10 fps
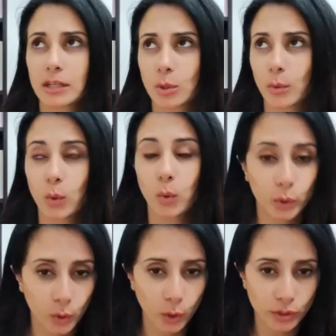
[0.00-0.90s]
so a
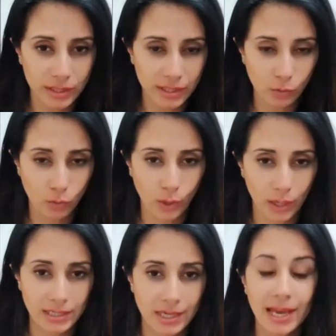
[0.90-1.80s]

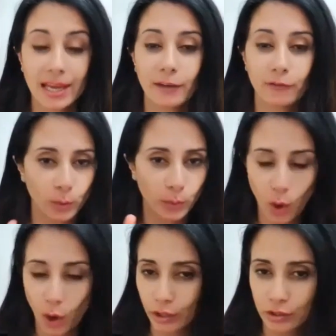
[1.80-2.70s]
corticosteroid, if you were
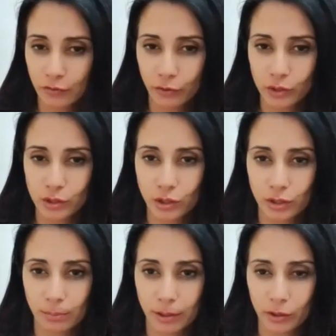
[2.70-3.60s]
on it for a
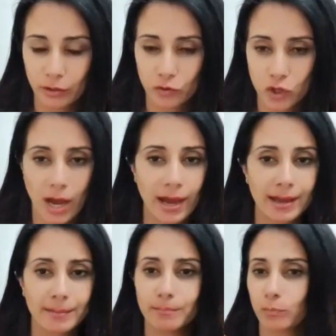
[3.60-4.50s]
certain period of
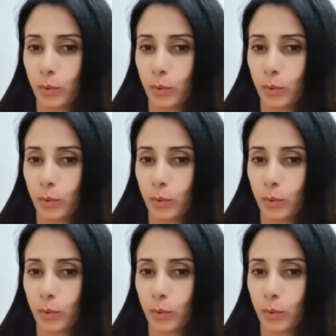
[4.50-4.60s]
time,